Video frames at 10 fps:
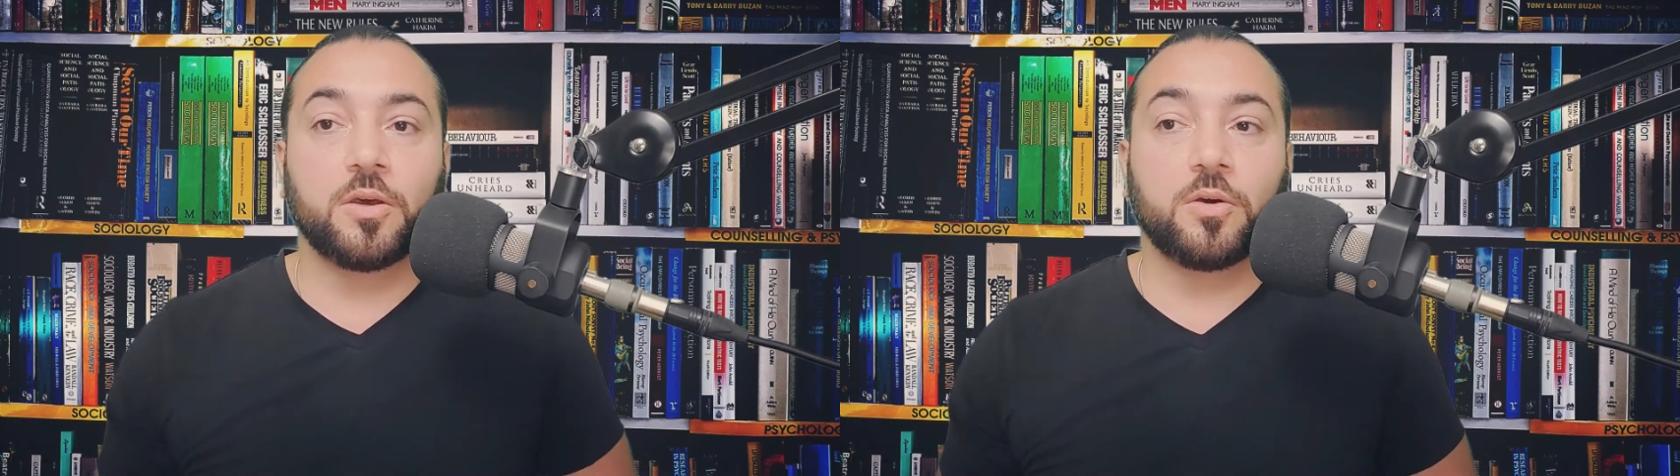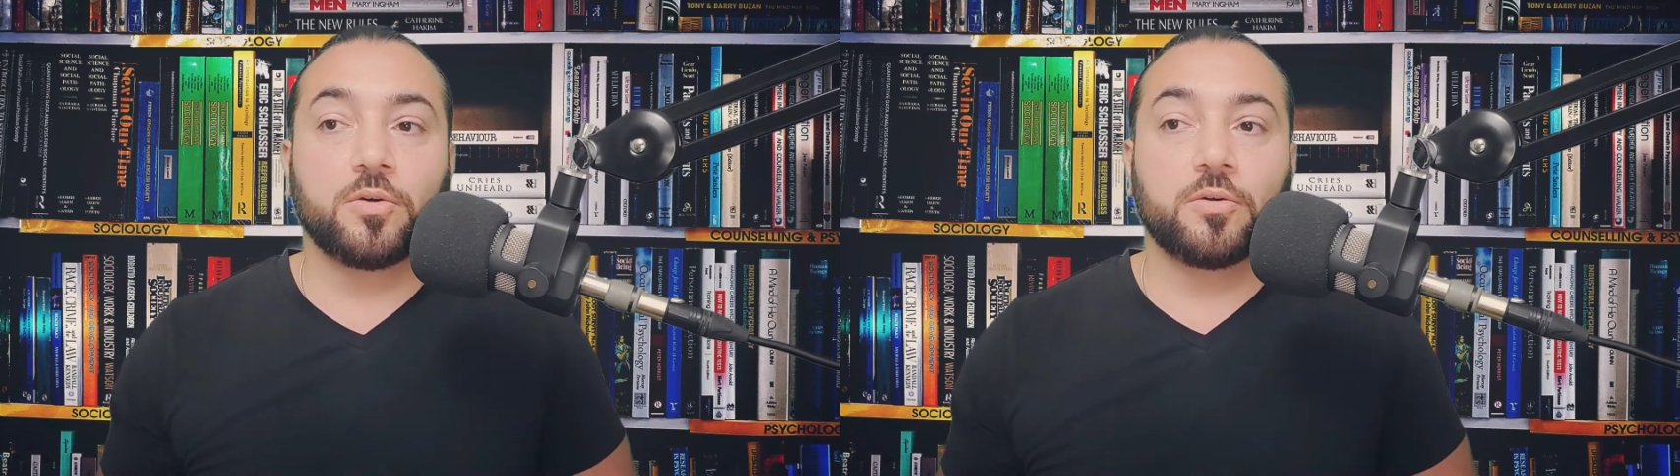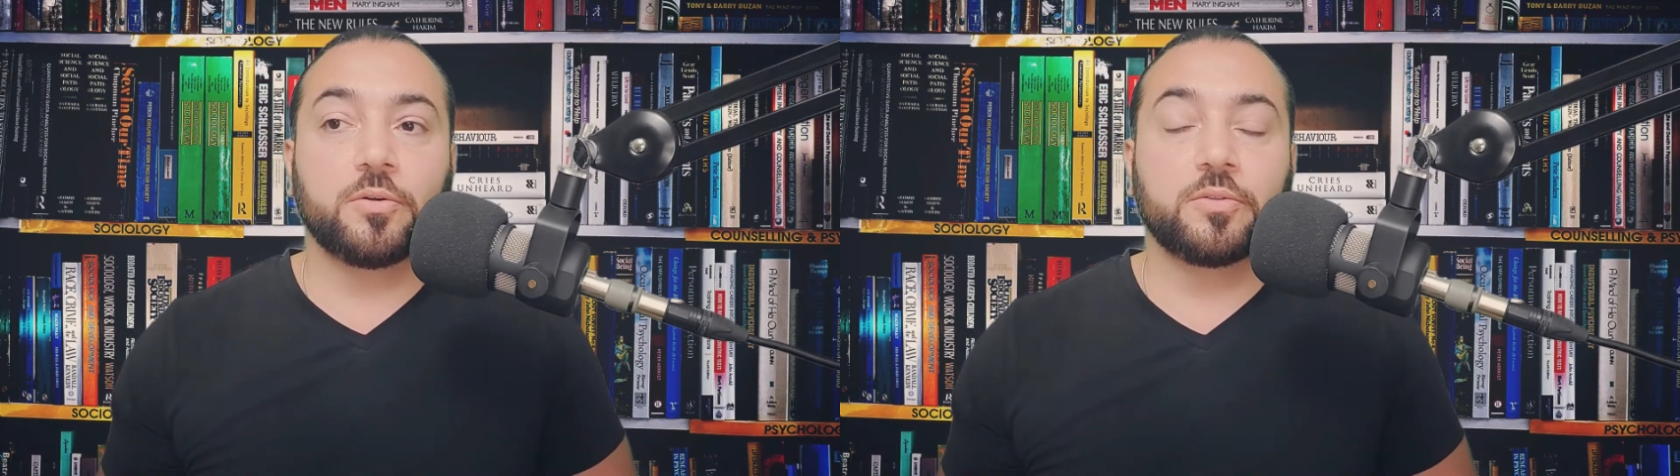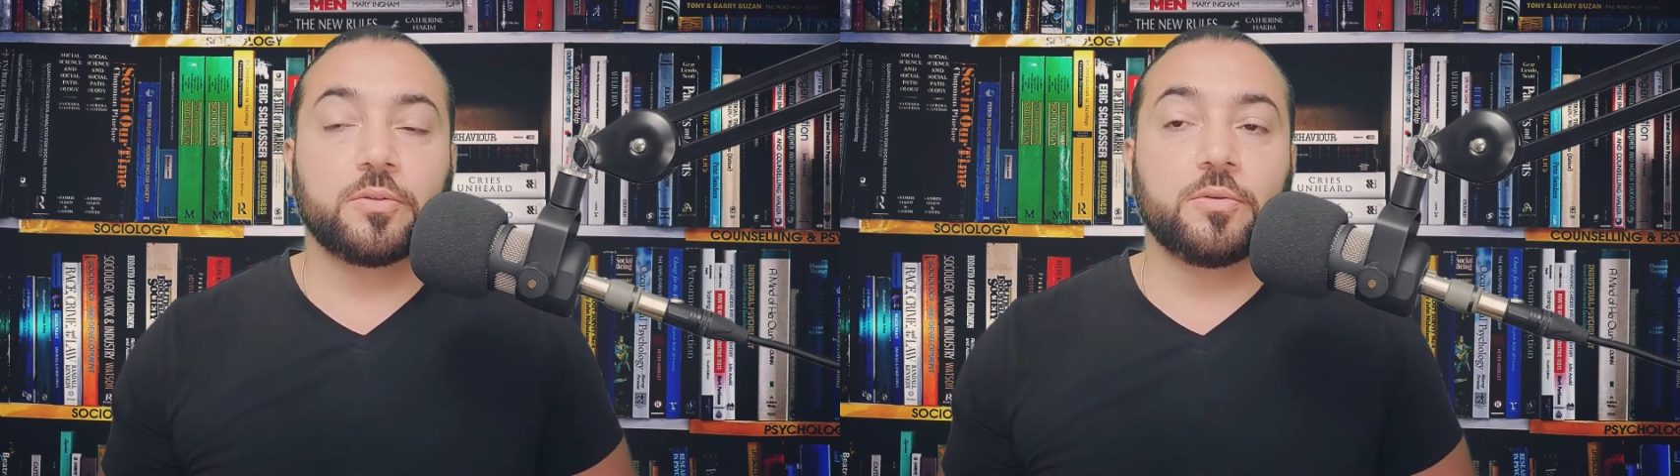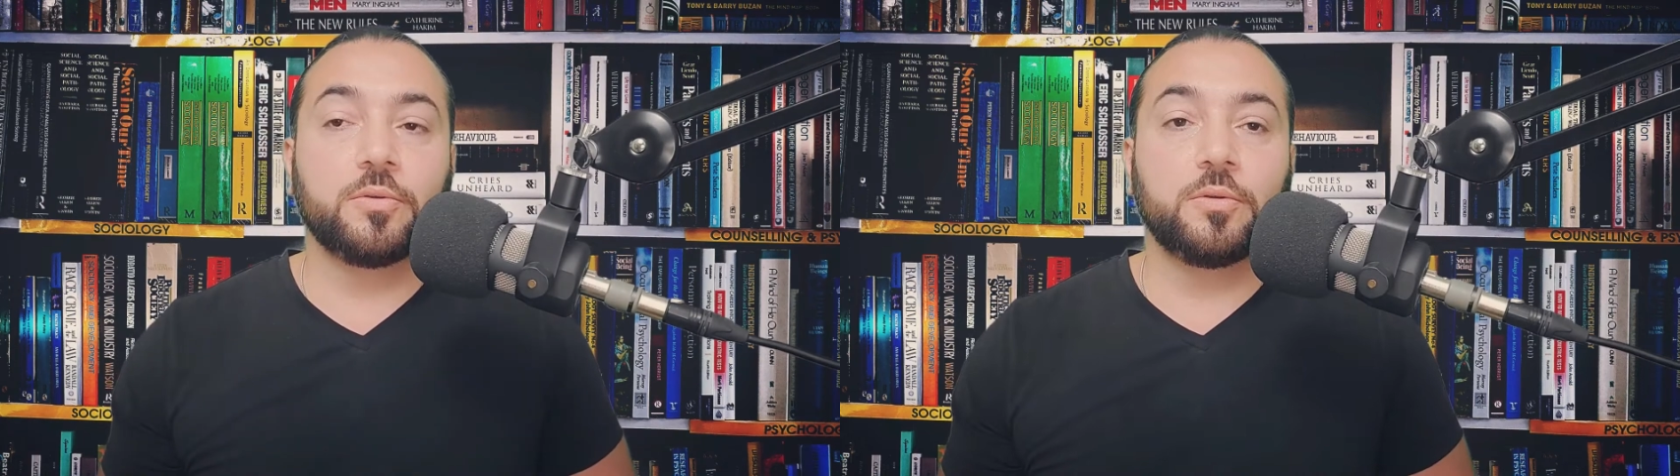or
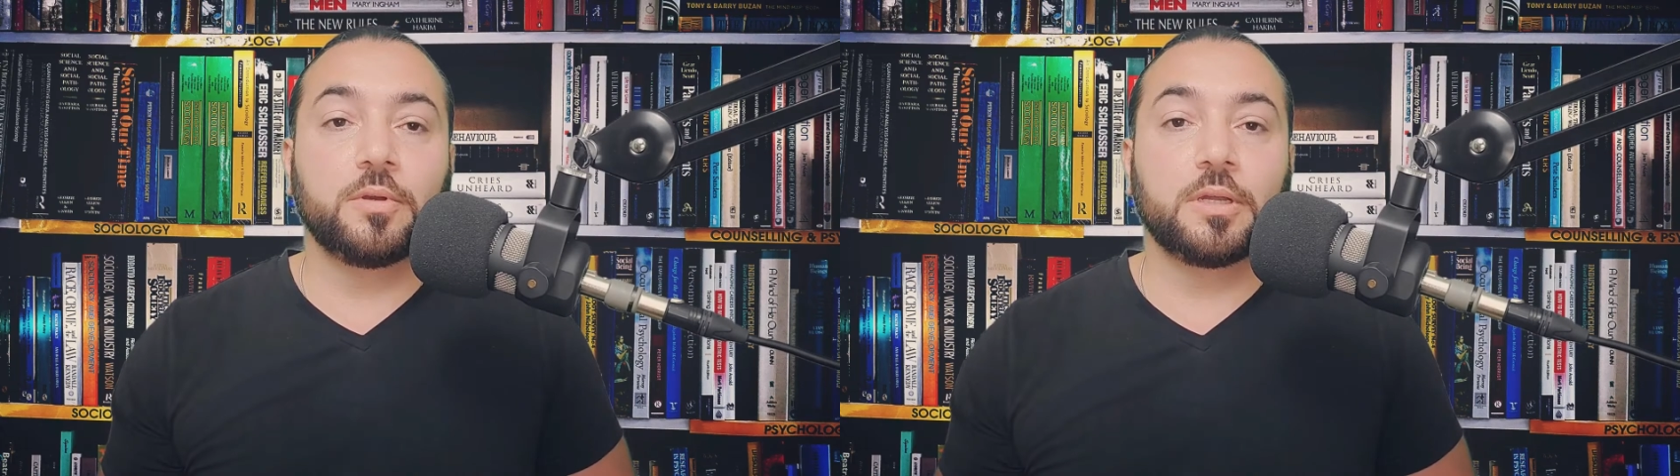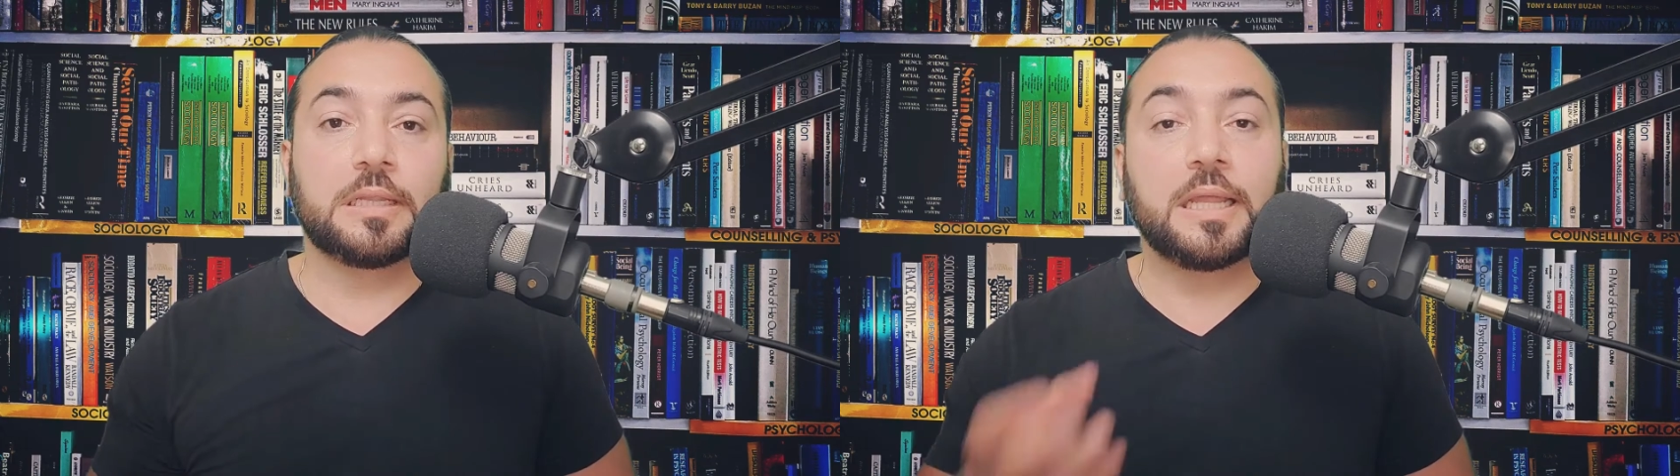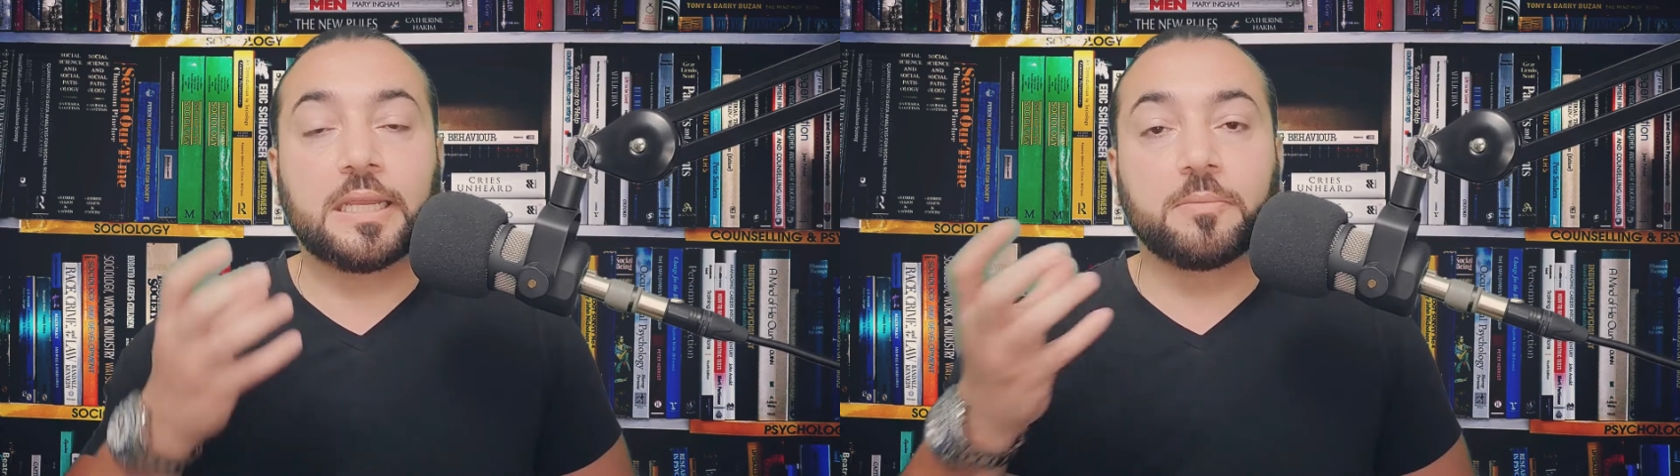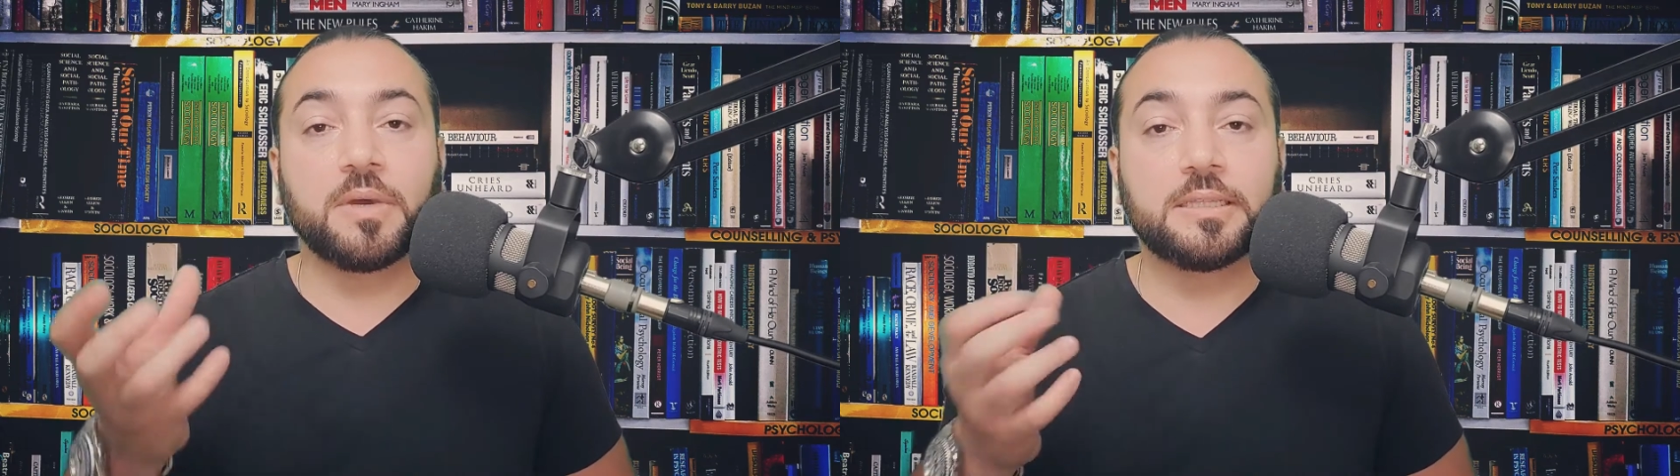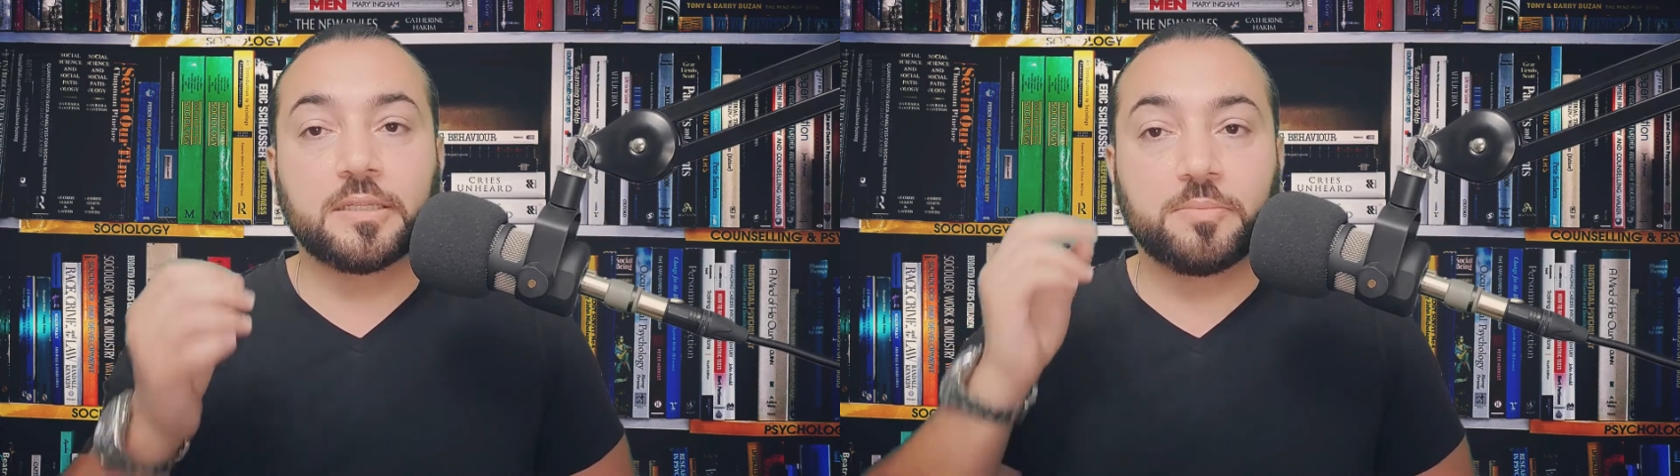through
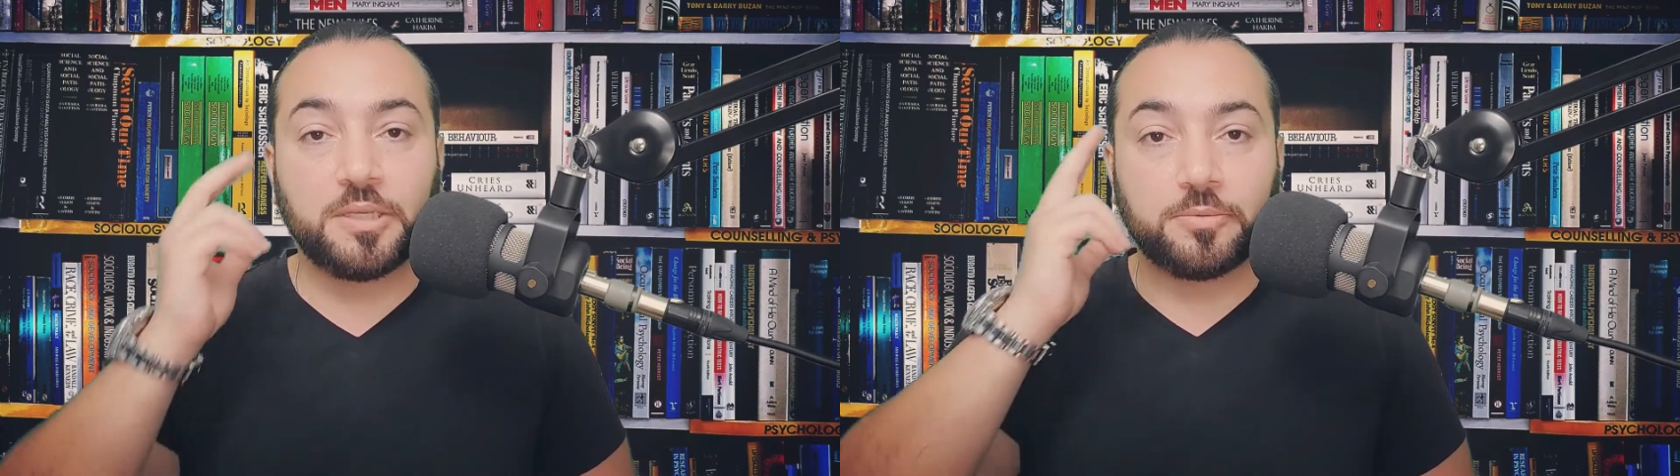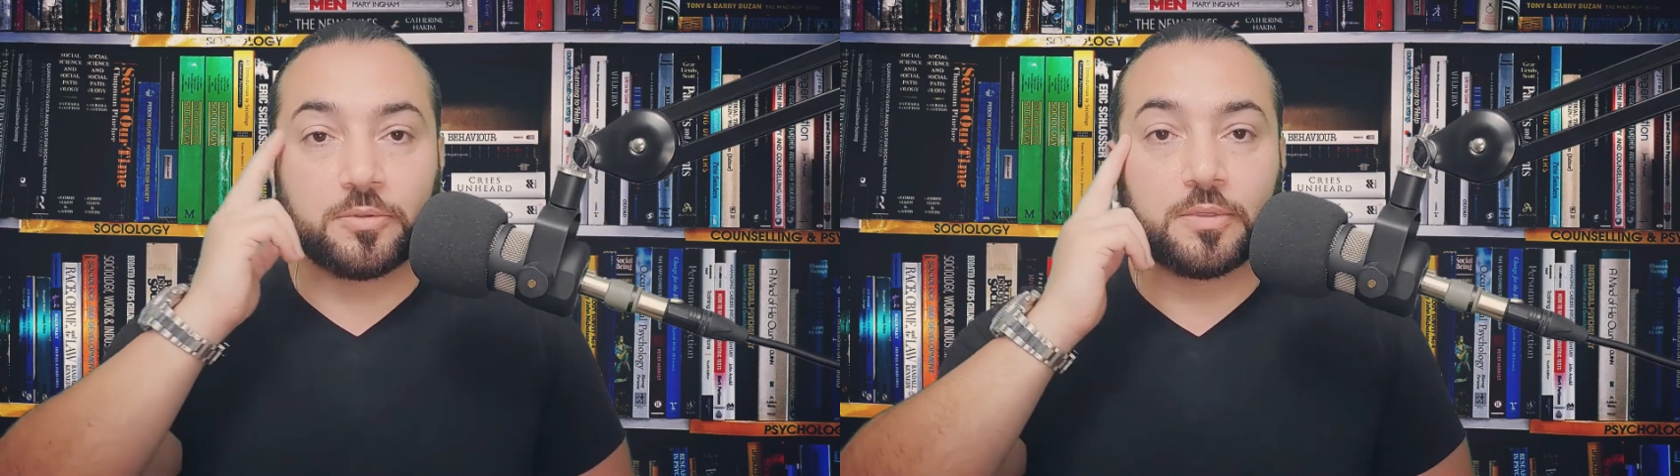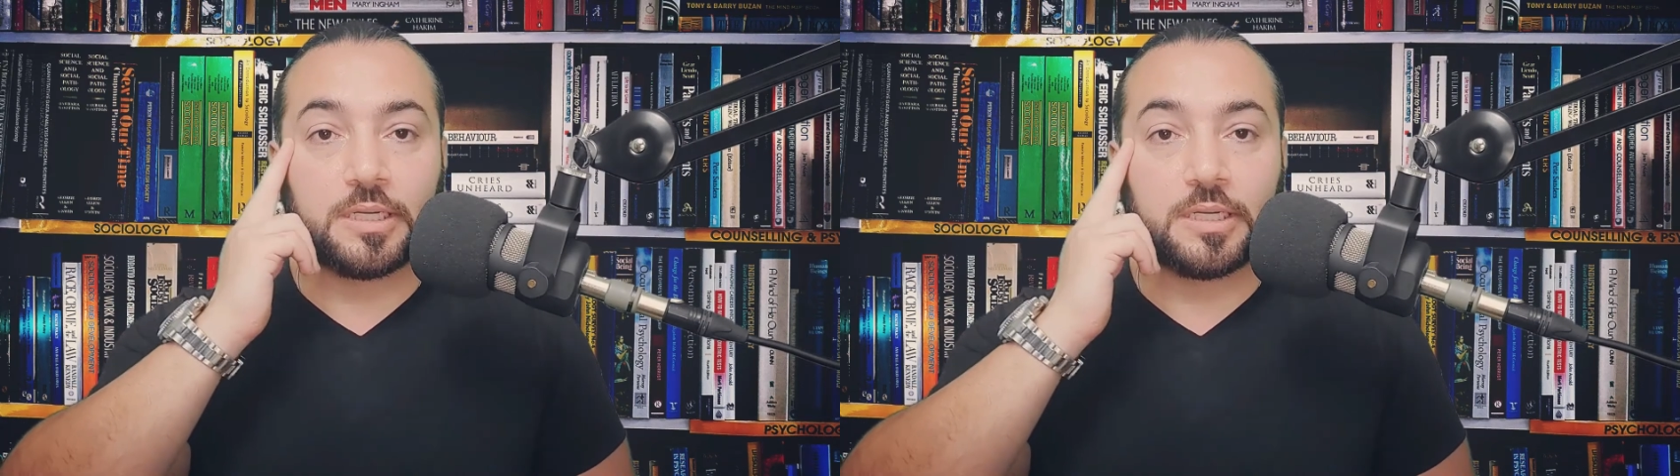like-minded people,